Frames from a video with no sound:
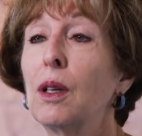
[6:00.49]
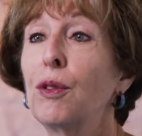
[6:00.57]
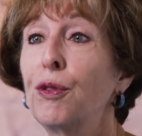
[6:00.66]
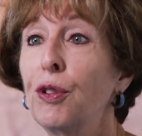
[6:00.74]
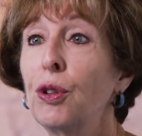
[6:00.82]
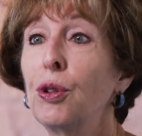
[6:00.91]

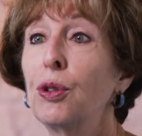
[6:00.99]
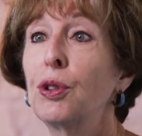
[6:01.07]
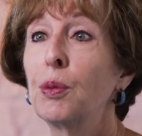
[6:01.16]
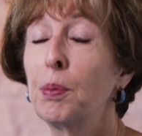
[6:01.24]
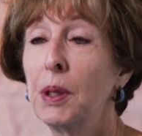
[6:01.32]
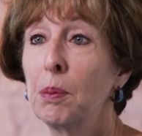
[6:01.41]
food
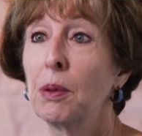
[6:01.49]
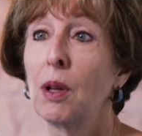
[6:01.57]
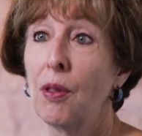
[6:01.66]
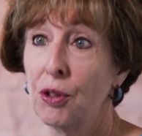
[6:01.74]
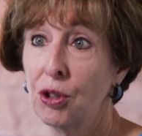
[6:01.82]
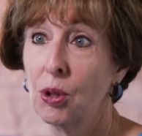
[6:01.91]
to people
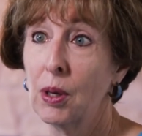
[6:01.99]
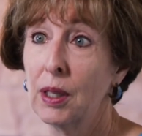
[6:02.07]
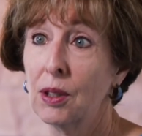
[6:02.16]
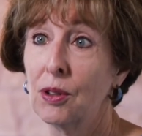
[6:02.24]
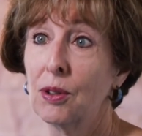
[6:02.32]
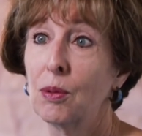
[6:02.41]
on the
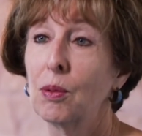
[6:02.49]
streets